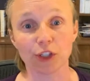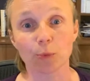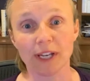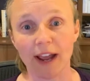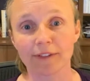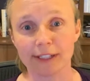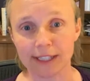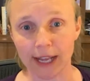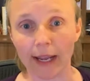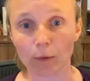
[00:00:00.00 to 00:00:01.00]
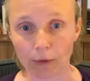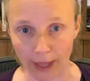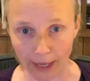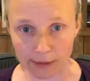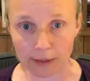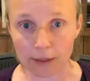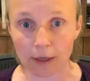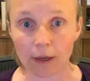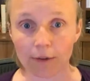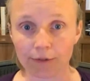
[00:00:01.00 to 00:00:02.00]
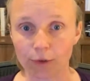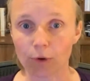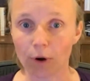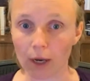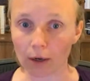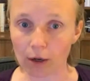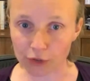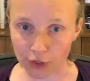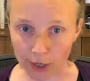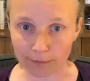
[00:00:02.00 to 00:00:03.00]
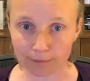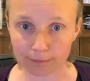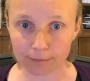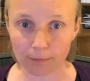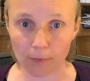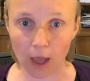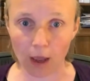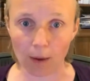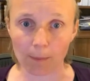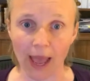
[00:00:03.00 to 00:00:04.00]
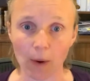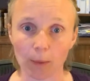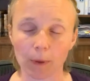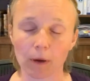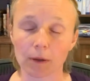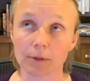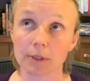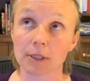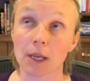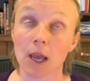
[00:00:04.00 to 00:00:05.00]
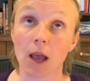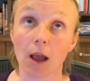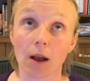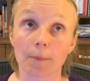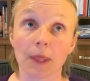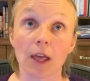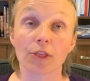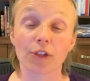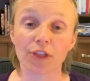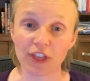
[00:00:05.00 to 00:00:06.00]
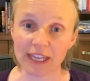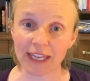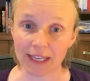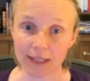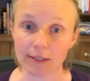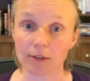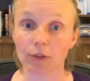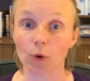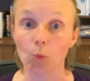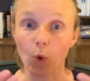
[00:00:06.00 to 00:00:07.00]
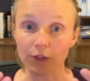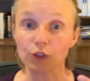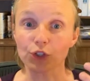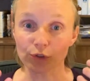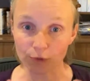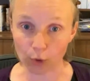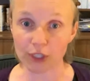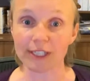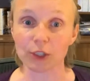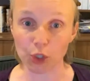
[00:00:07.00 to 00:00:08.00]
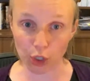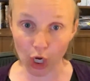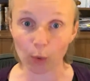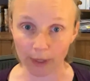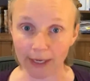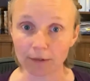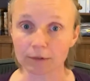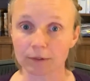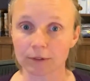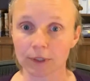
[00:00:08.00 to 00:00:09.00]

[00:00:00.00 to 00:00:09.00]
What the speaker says: then you would have to scale that for a larger power plant. The thing is that once you've got it going